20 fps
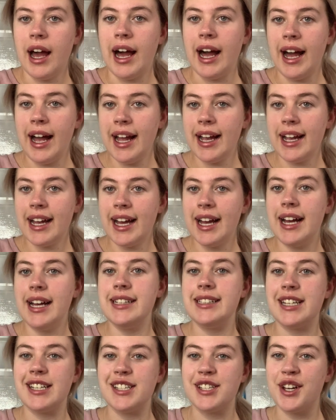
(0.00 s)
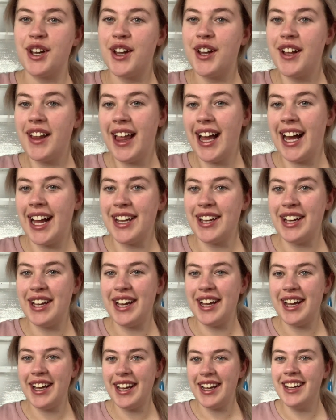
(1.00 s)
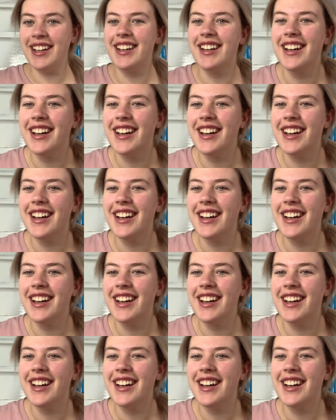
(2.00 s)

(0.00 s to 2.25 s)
Hi guys, it's your girl Hannah.